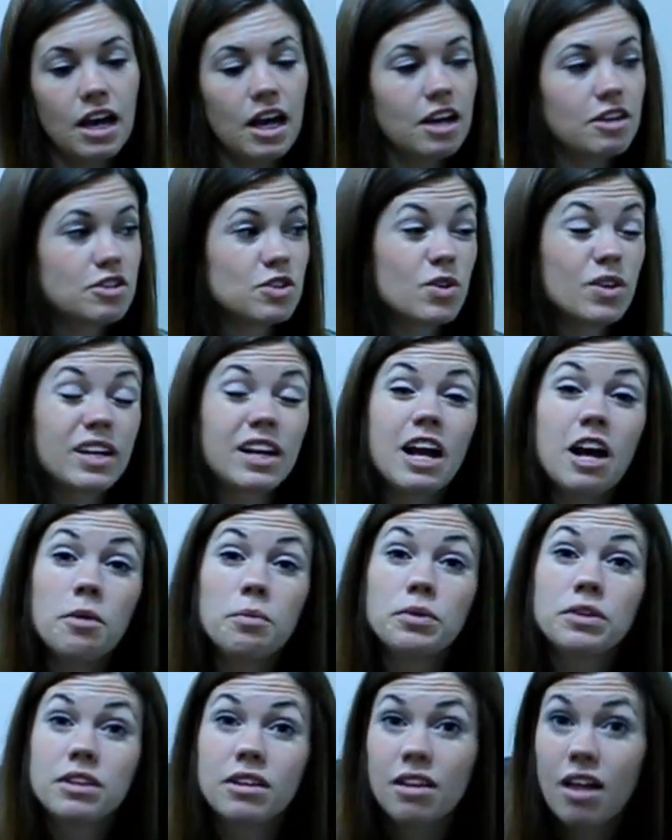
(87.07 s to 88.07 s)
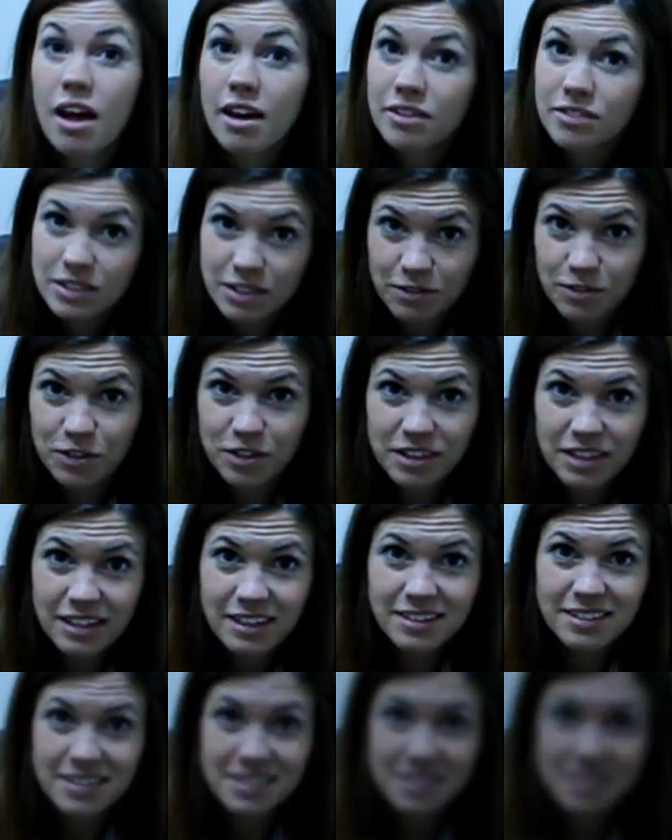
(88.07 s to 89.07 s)
So it can help with a lot of different
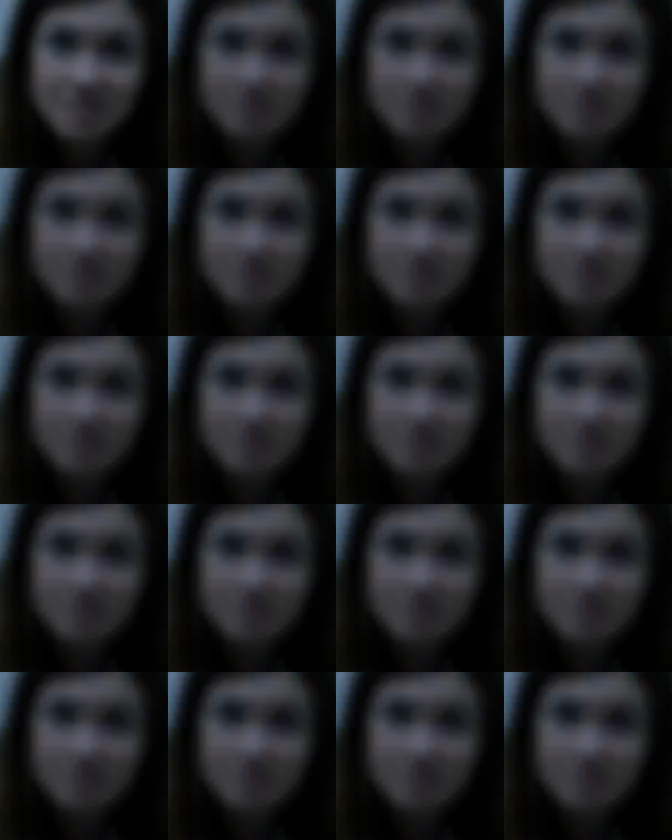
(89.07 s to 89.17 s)
things.